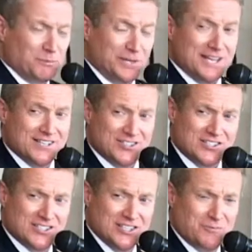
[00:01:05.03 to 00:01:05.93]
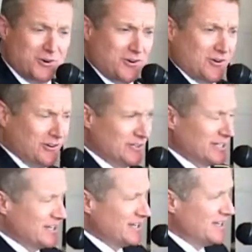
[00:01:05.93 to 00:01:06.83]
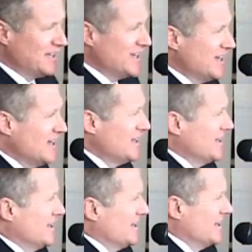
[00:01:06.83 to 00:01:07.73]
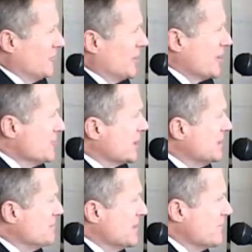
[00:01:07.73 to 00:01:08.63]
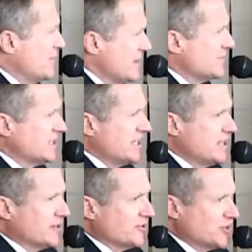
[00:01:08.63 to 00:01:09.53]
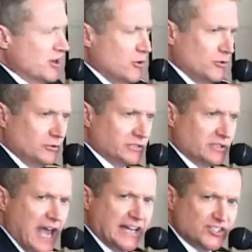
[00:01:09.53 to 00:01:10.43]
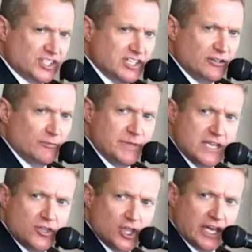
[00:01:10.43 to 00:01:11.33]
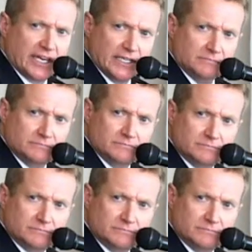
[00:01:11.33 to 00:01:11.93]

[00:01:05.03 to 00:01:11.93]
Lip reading: places in the world where you can be 50 years old and still be chicken.